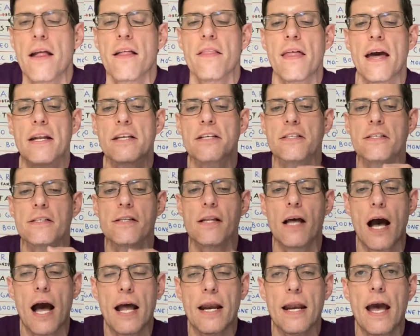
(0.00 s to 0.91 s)
That is
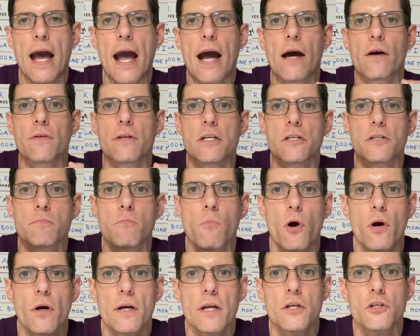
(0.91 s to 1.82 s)
not how these
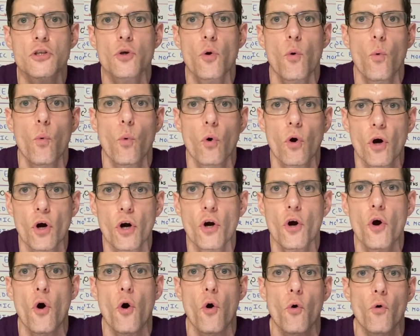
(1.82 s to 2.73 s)
markets
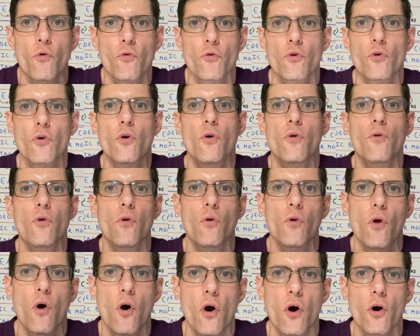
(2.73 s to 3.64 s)
work over the
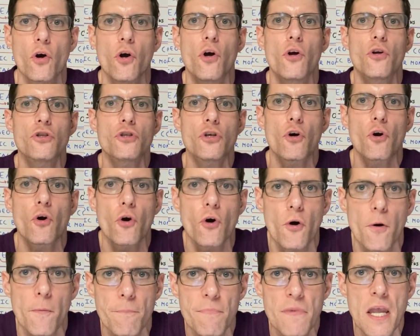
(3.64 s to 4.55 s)
long
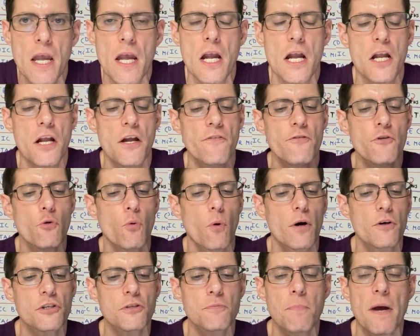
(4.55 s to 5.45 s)
term. If you
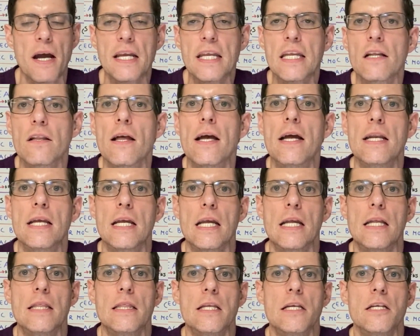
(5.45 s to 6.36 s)
are speculating
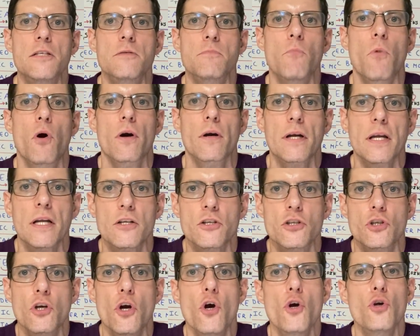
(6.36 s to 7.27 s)
in these markets,